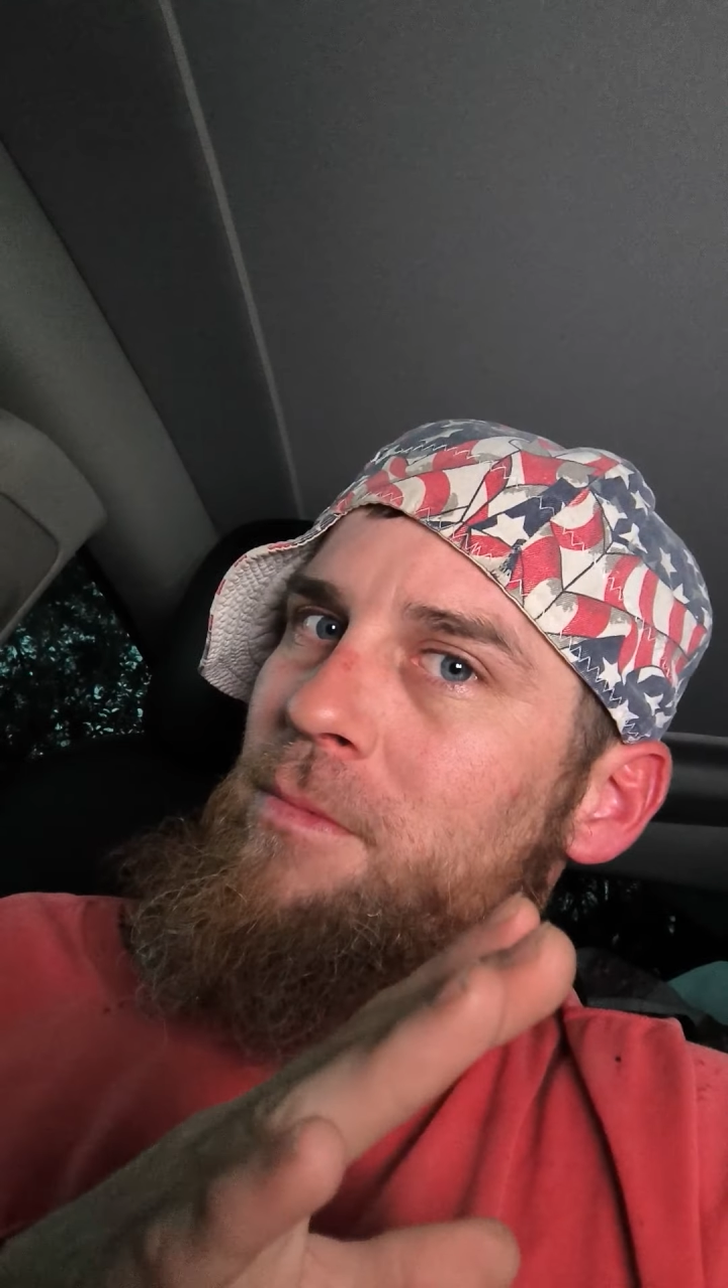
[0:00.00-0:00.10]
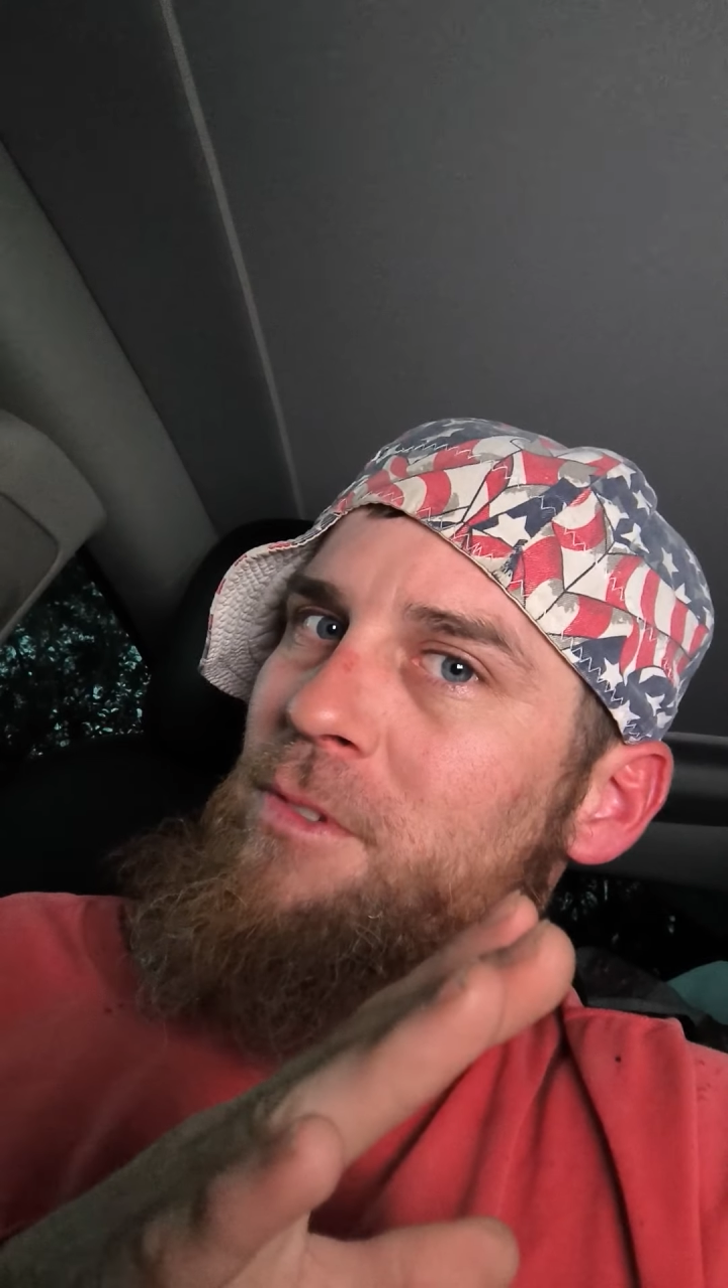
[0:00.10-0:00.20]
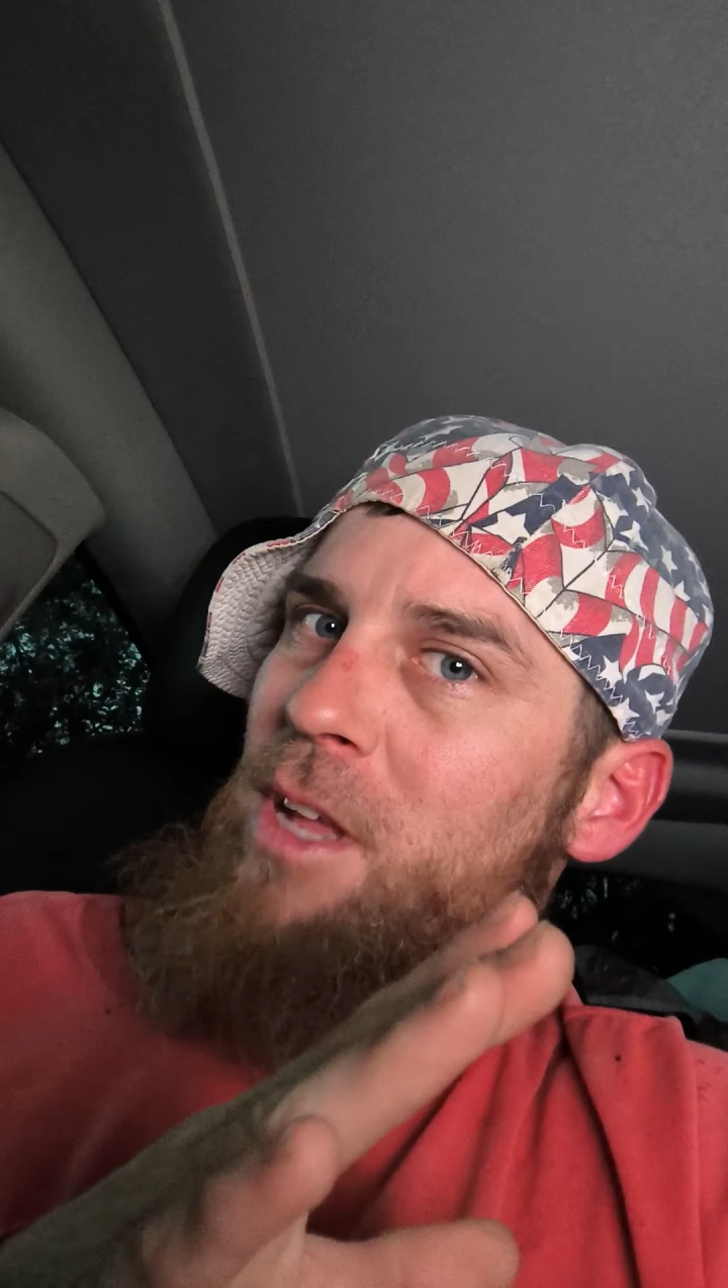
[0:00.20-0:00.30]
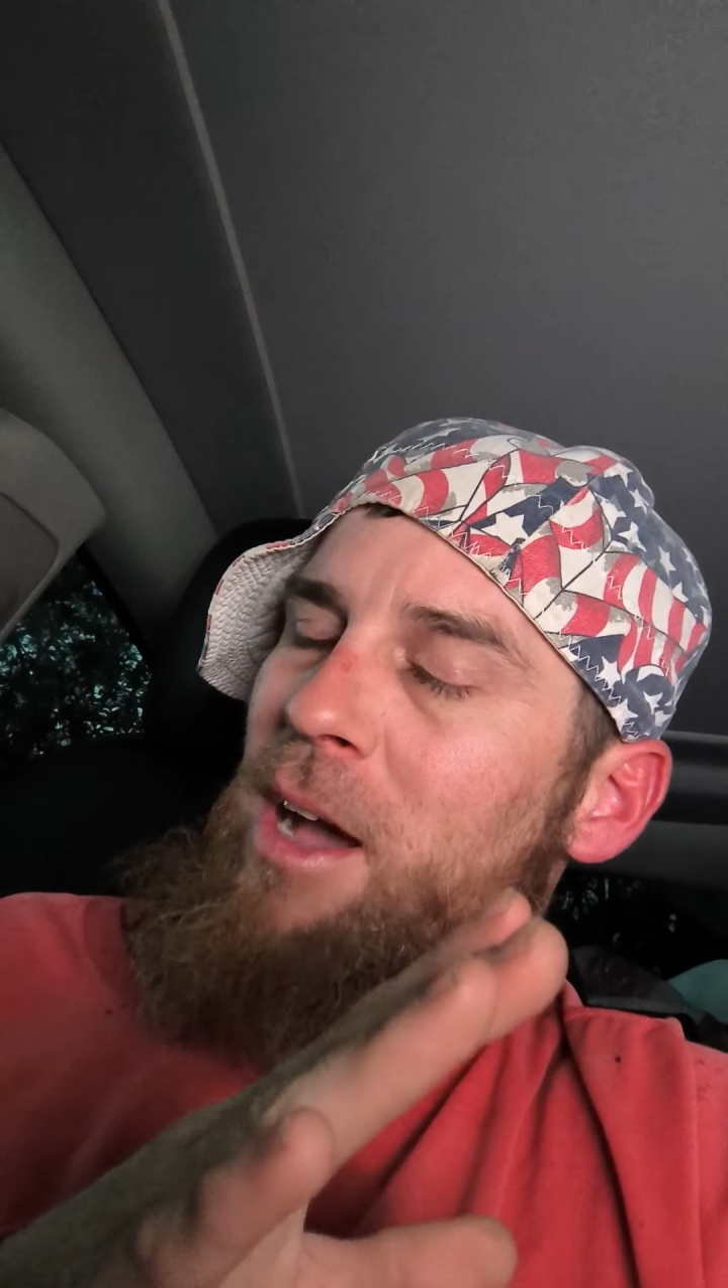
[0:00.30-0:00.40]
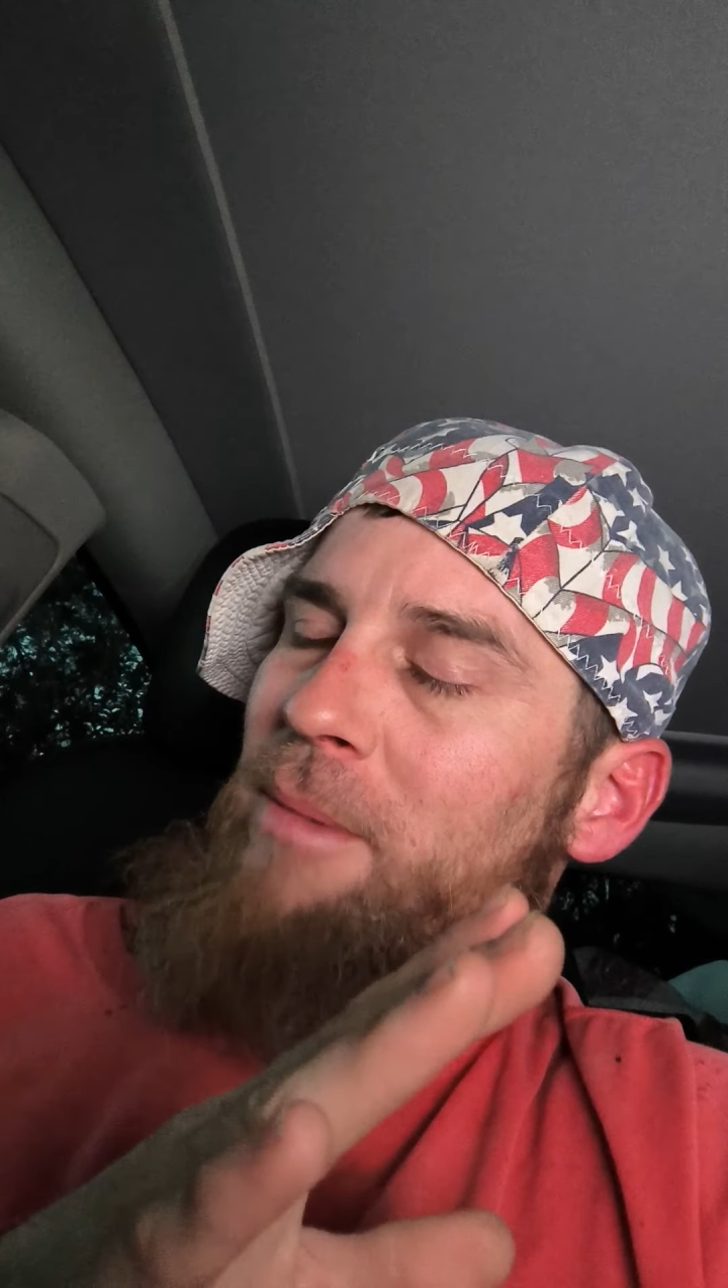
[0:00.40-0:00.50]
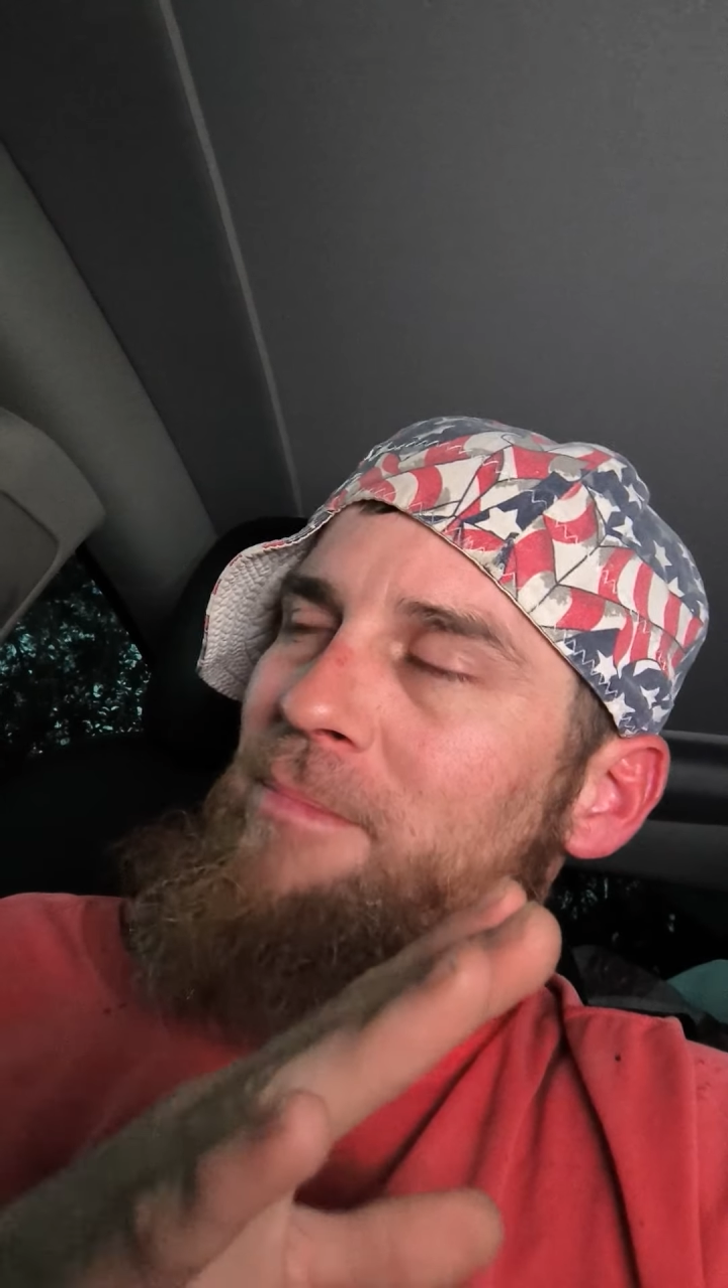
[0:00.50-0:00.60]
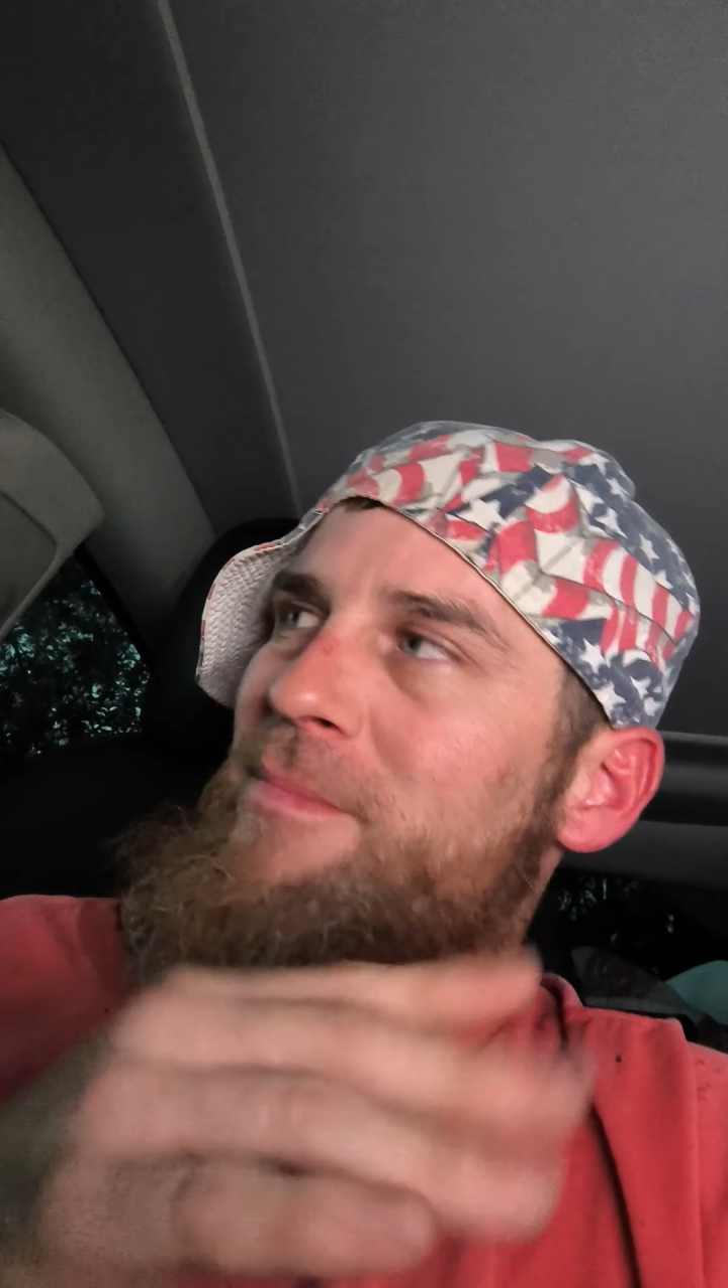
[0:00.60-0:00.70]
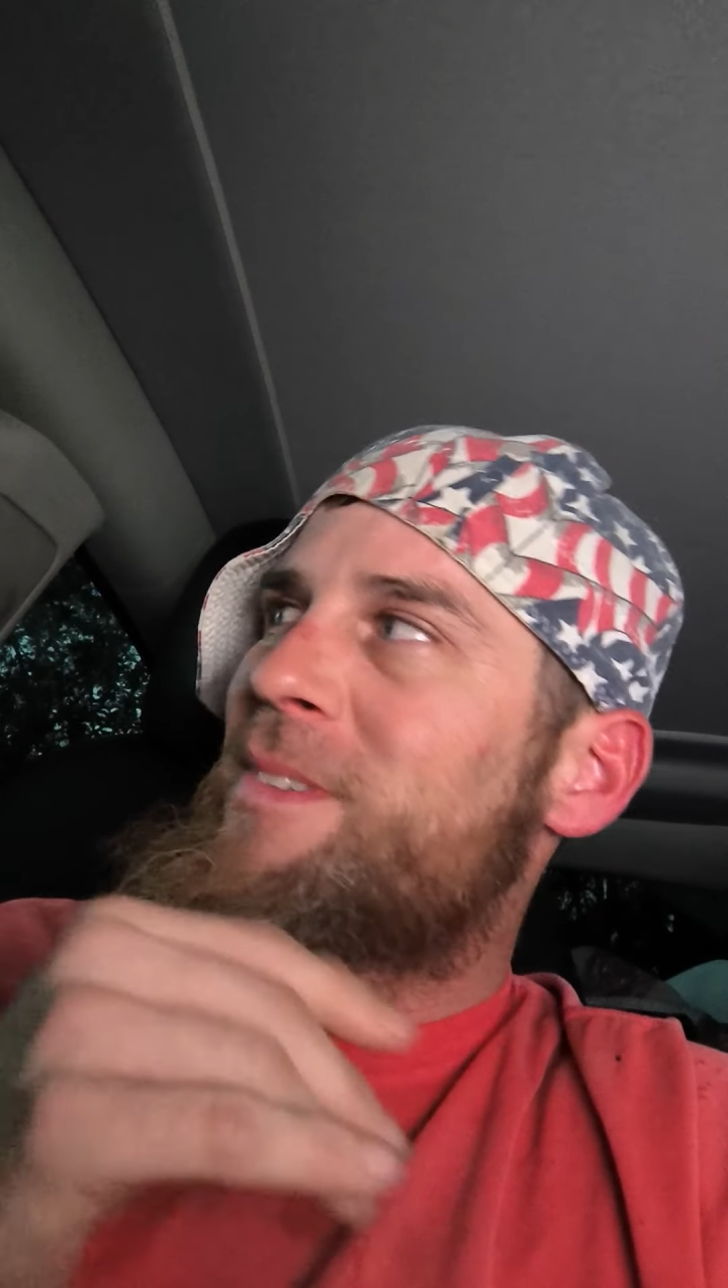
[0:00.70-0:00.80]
Stop.